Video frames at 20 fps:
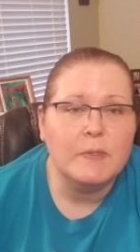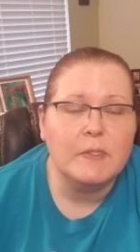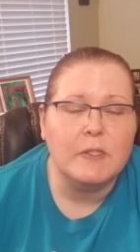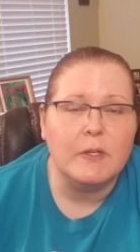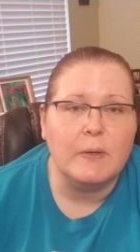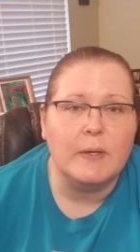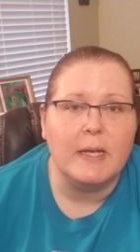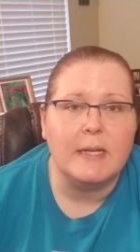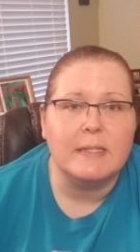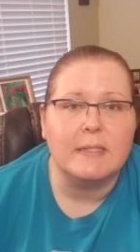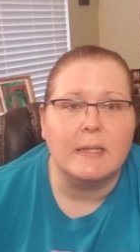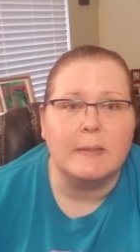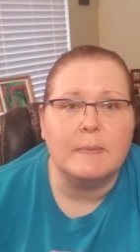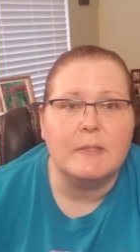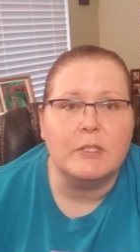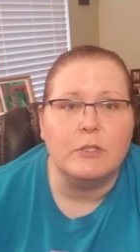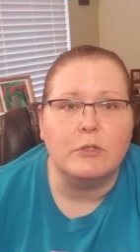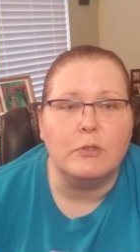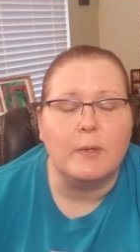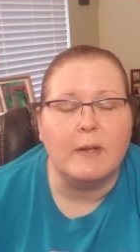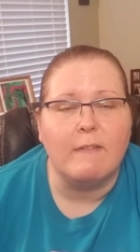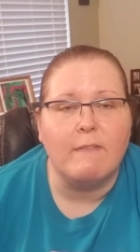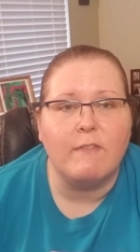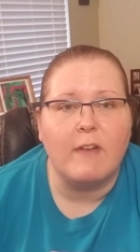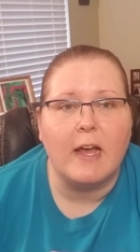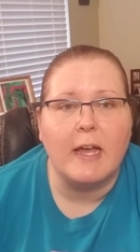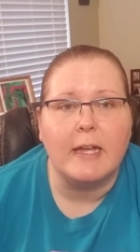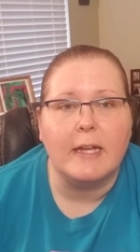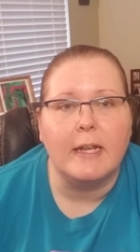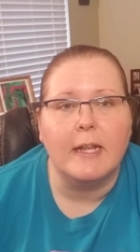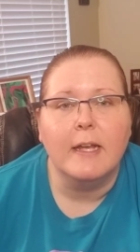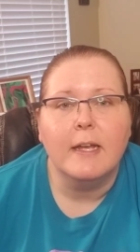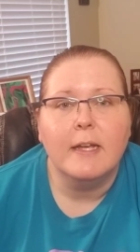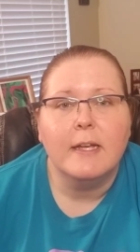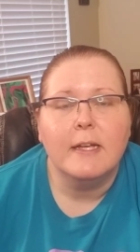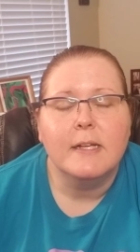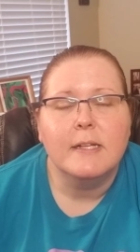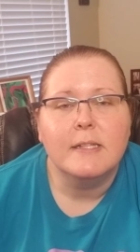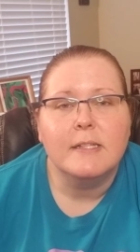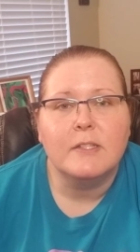So, yes, I'm still doing fine,
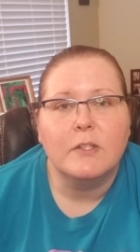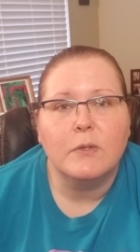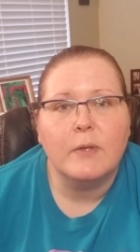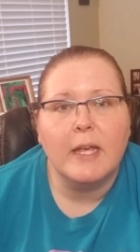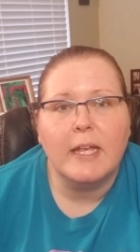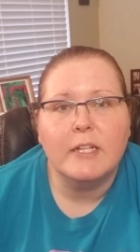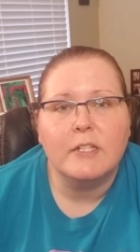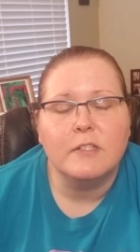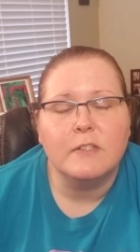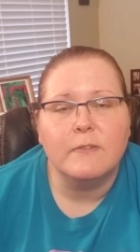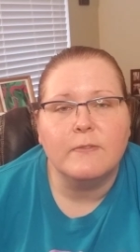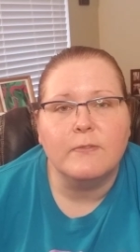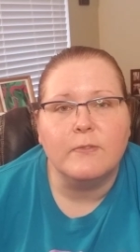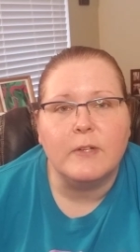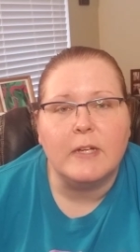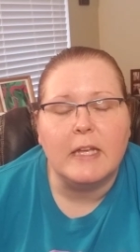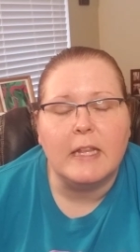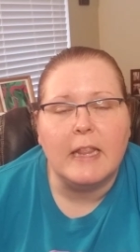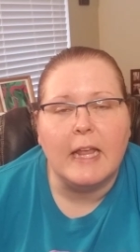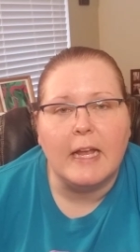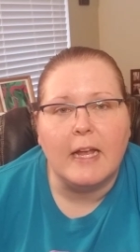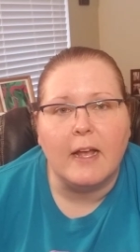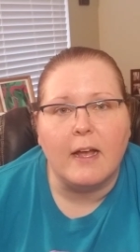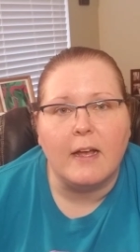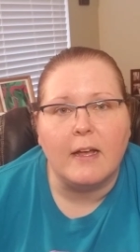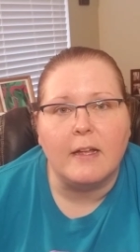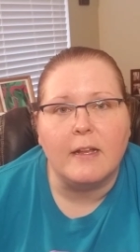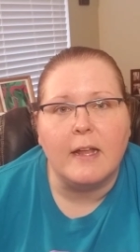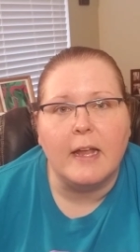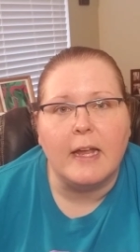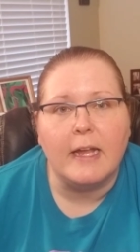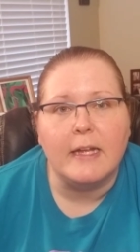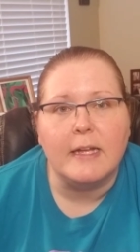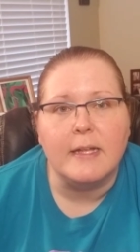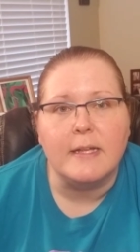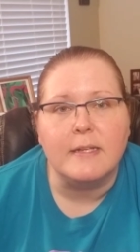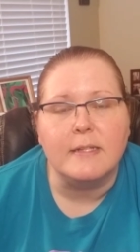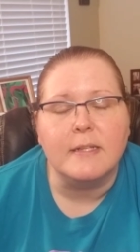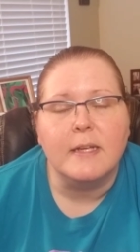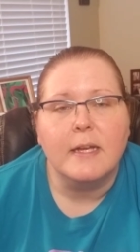still cancer free, thank God,
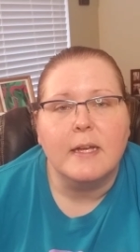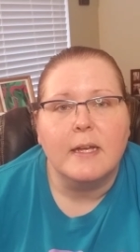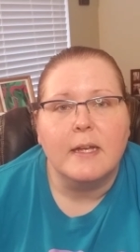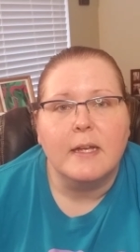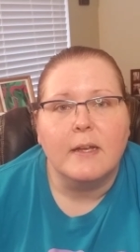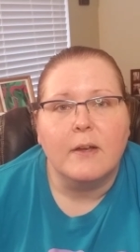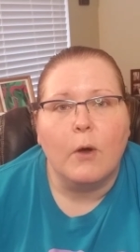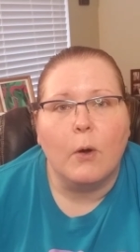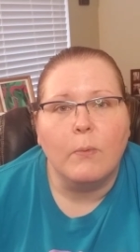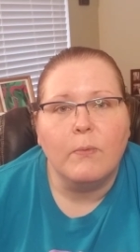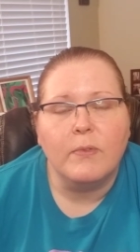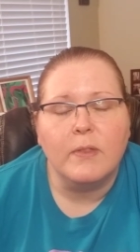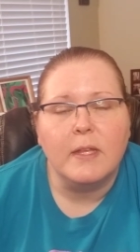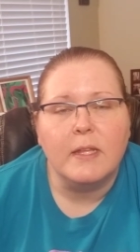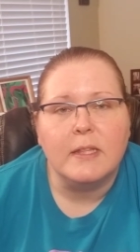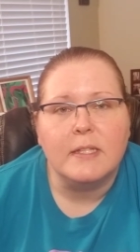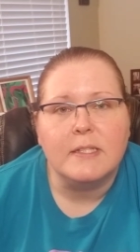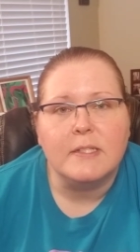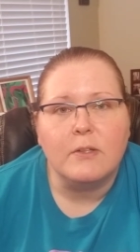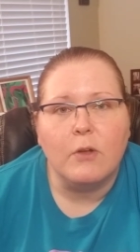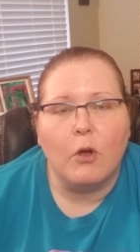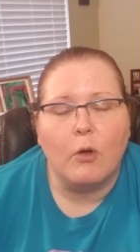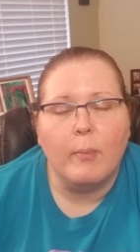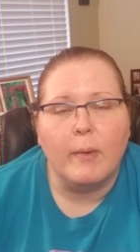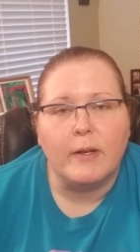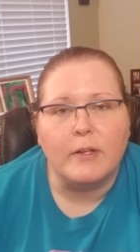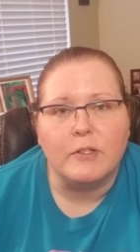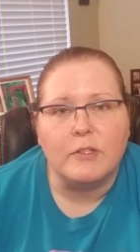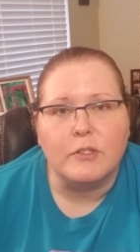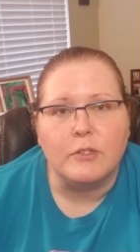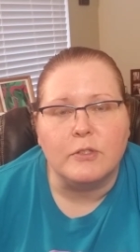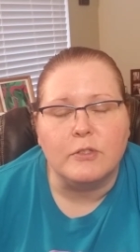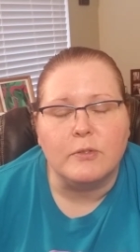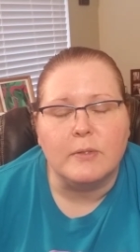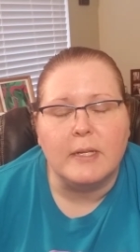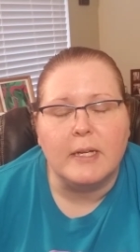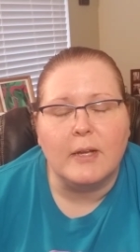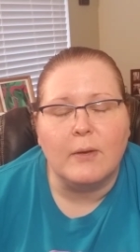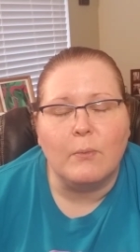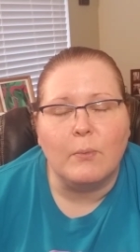and hopefully, this gallbladder
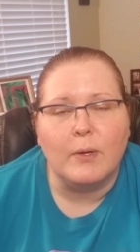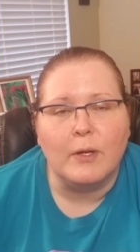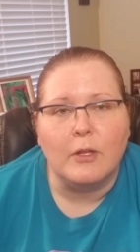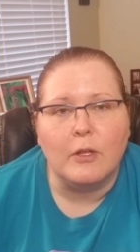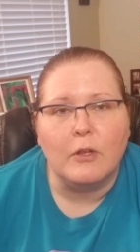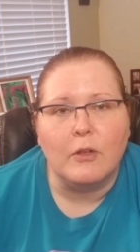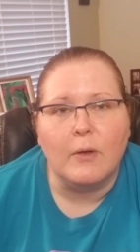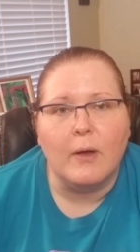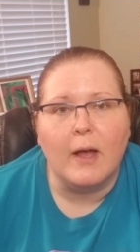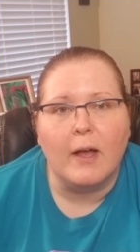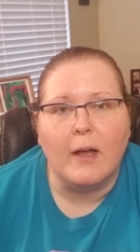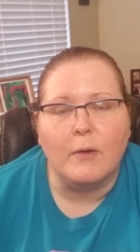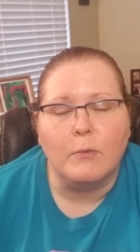surgery will